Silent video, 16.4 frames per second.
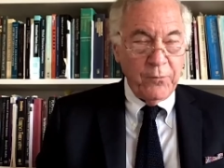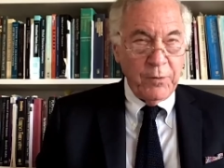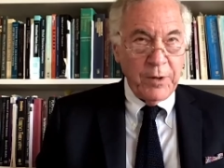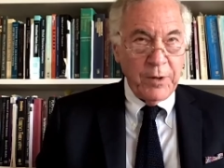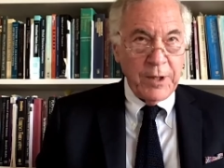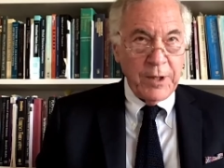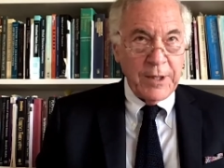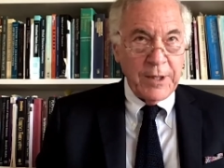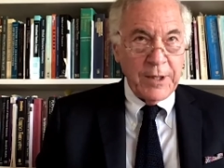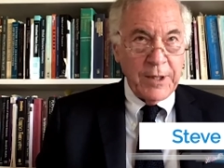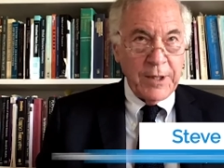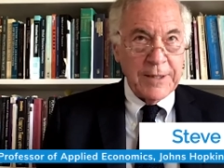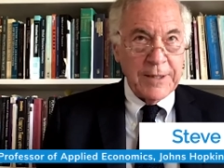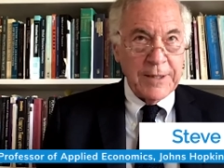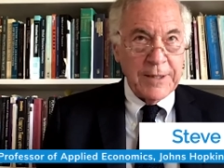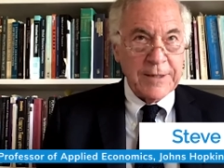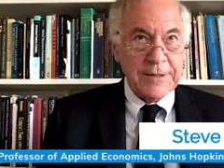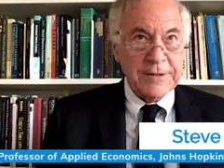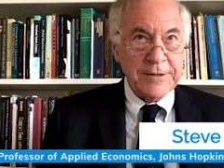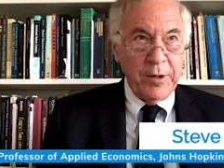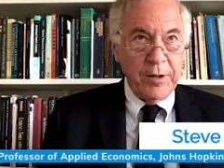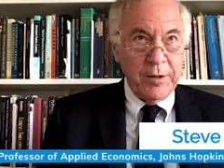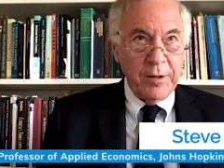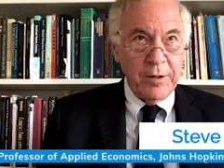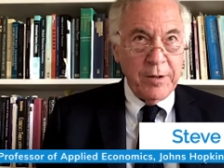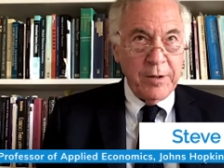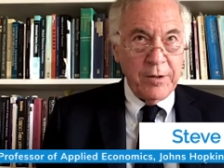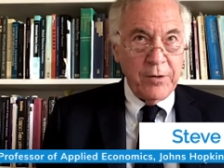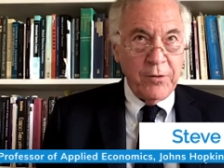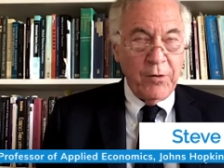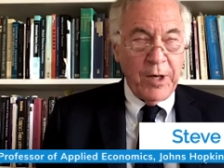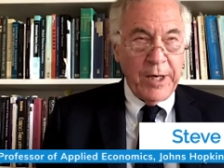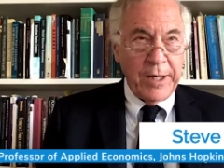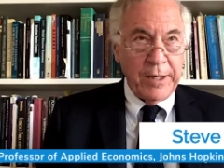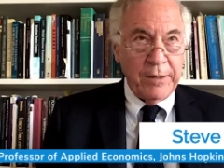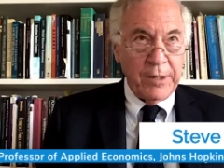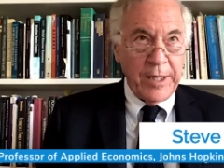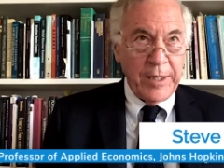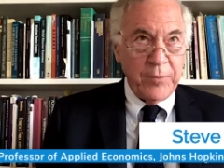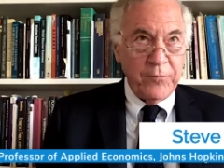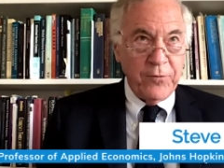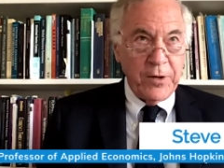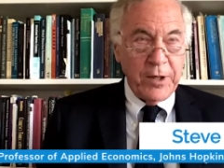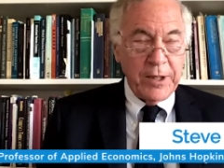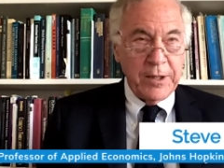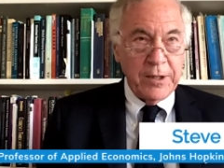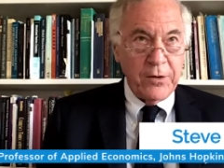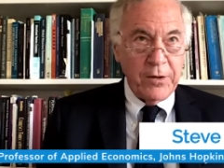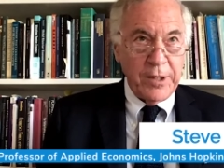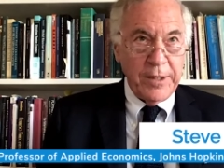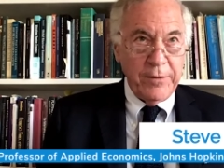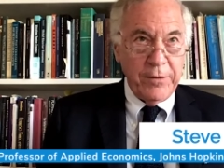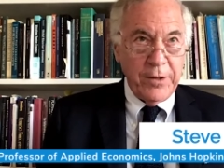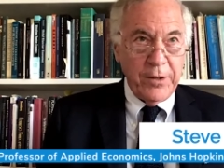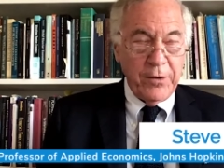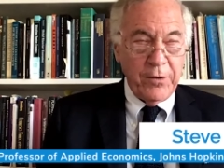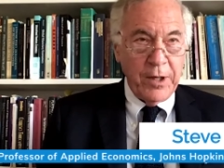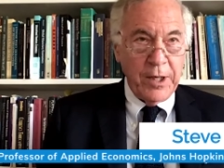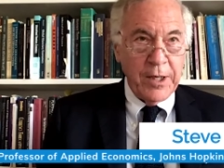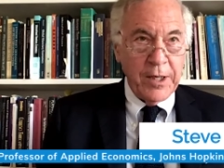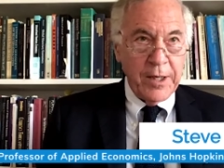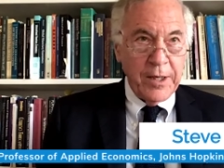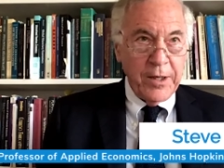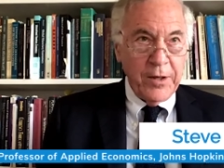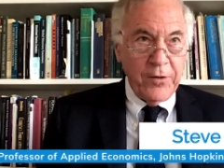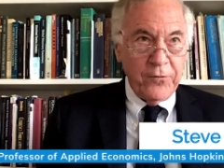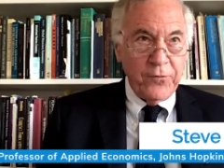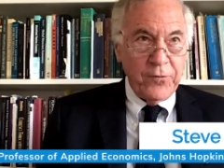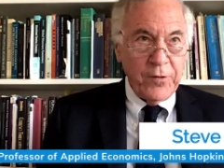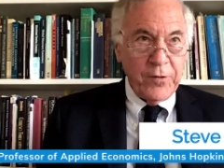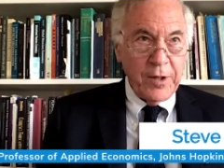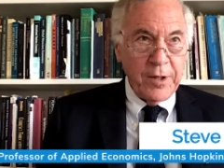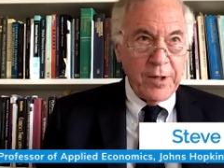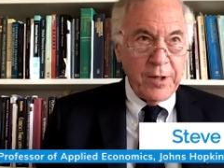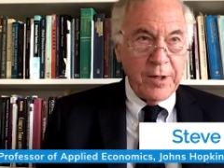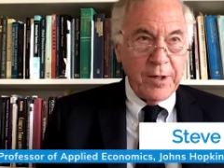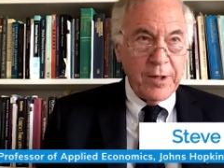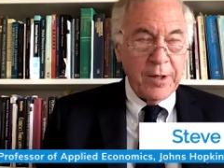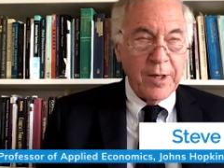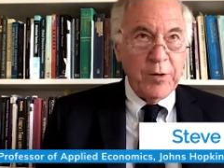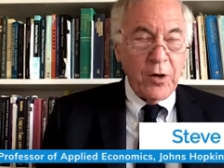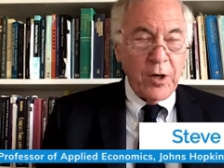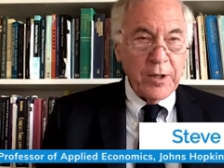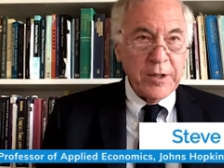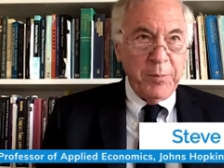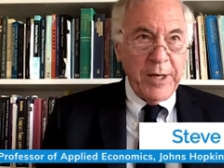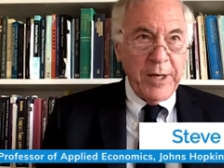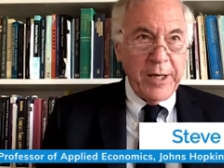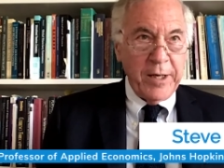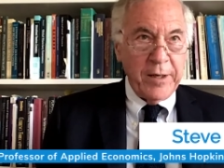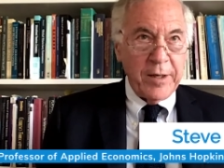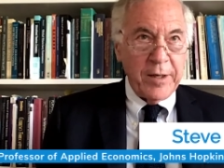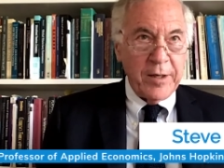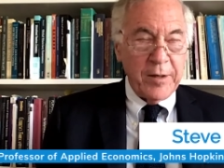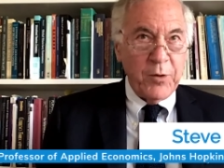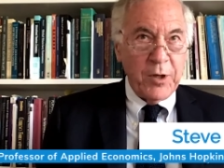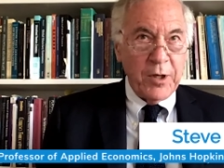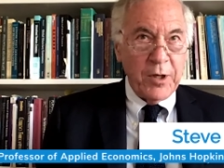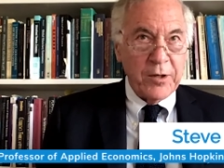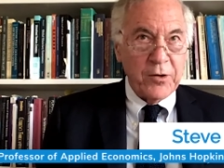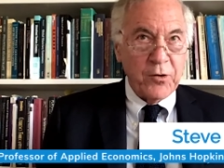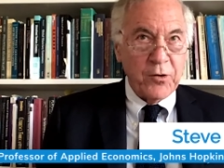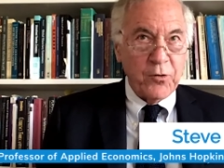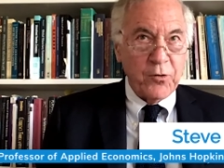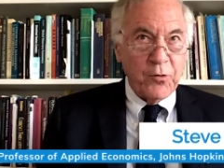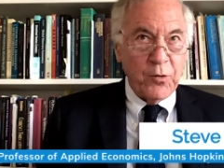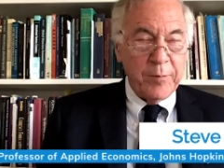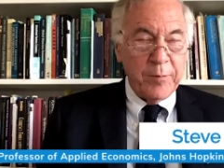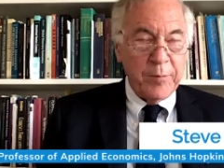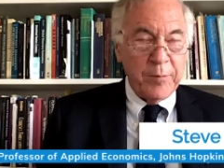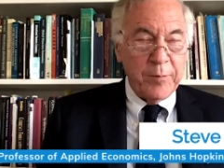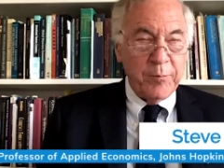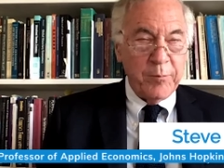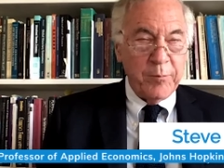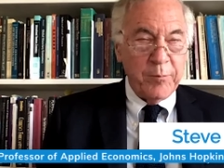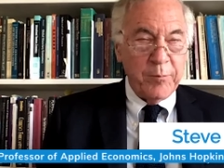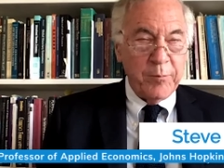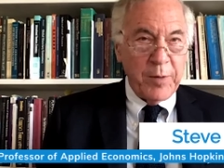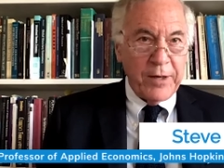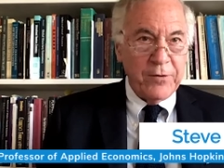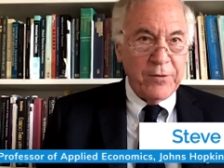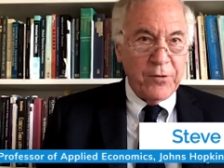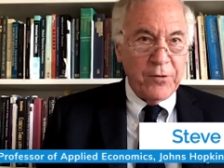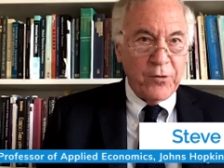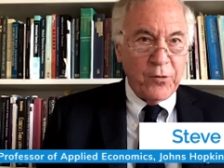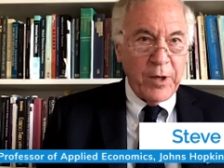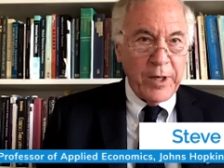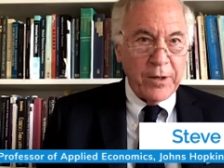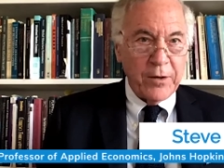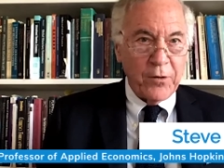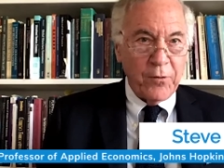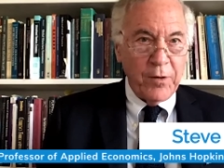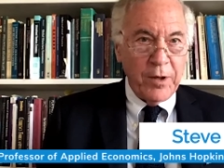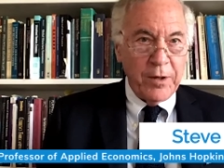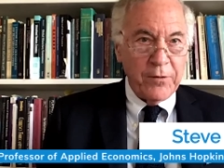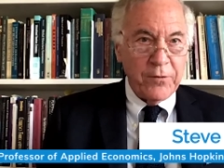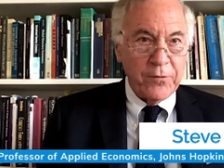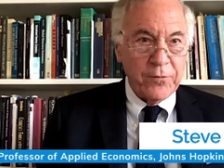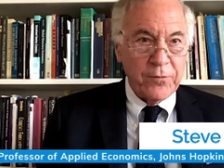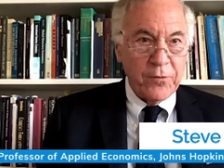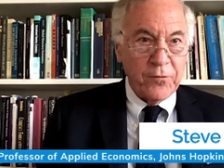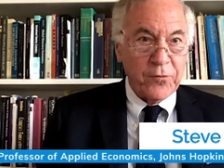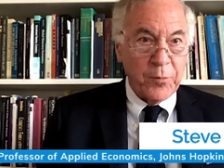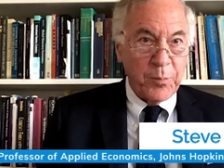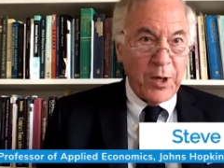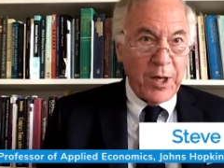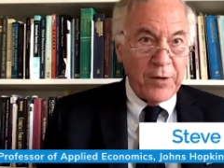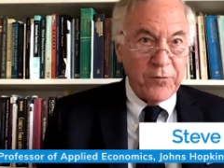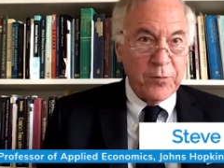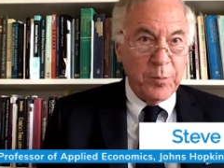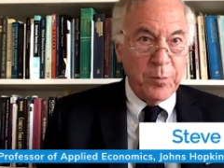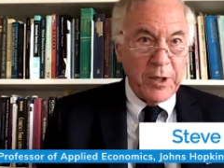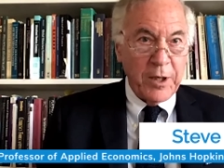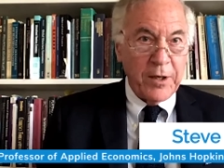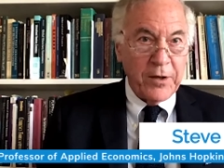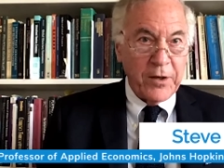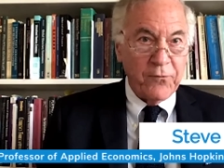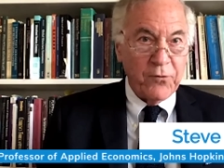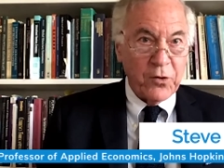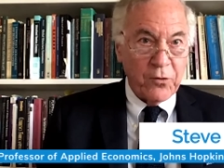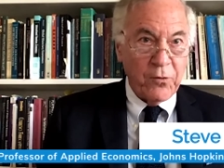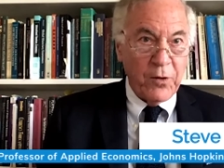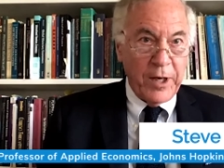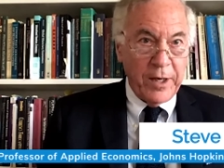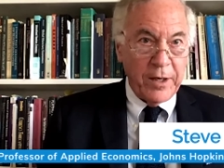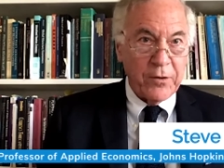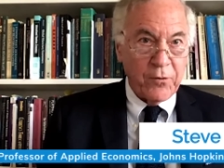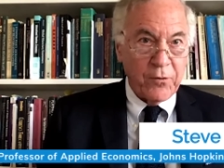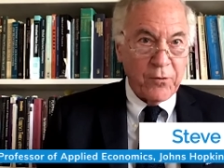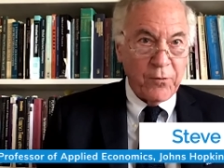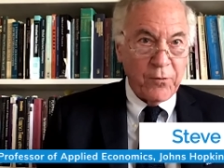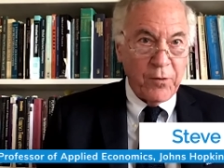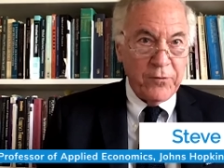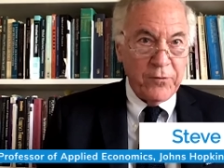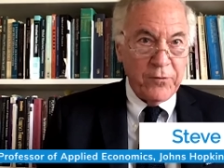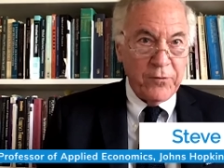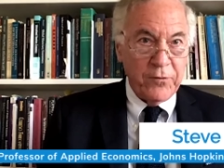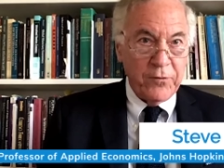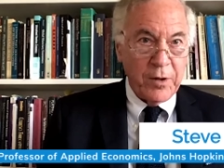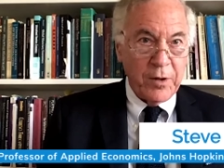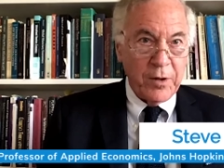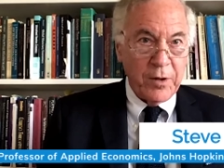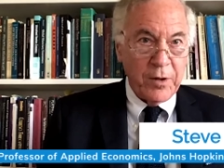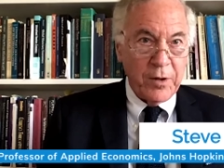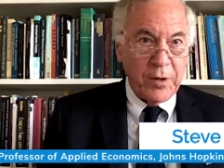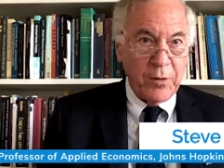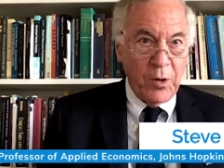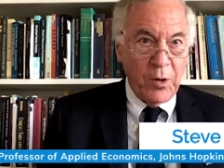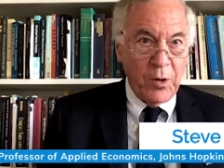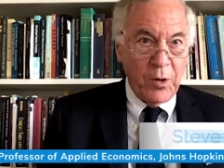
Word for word: really saying, what you outlined very clearly there, is that we talked about a credit. Remember, I said credit crunch. There's a possibility of a credit crunch on Wall Street,